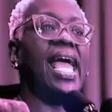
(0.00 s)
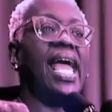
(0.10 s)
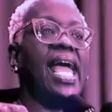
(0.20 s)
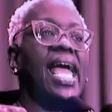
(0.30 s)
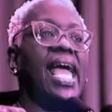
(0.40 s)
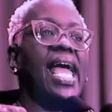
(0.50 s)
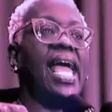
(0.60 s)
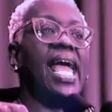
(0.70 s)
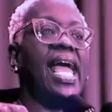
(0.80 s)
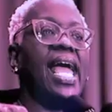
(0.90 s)

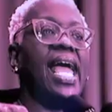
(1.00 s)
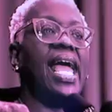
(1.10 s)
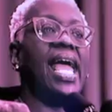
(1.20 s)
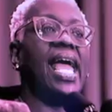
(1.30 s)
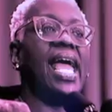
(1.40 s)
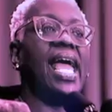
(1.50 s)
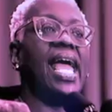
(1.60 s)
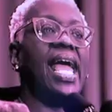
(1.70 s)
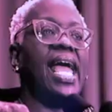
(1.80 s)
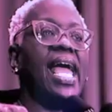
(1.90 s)

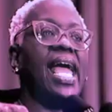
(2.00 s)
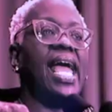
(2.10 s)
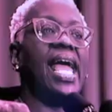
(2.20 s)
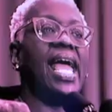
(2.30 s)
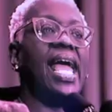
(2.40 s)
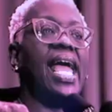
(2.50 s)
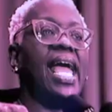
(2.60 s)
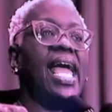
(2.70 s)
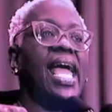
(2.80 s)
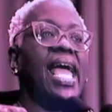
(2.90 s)

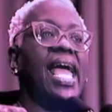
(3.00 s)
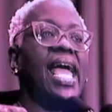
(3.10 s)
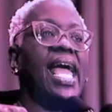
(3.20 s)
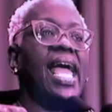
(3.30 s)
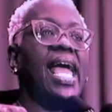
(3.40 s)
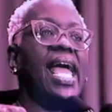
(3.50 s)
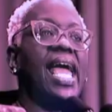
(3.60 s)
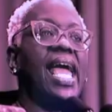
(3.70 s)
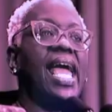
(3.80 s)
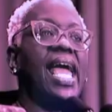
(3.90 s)

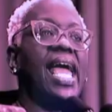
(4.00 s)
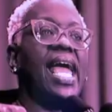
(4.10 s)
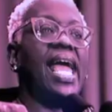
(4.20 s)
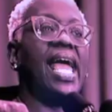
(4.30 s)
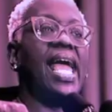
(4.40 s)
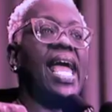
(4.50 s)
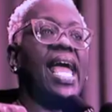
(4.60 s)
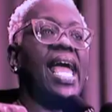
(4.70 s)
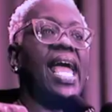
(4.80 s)
This person isn't speaking.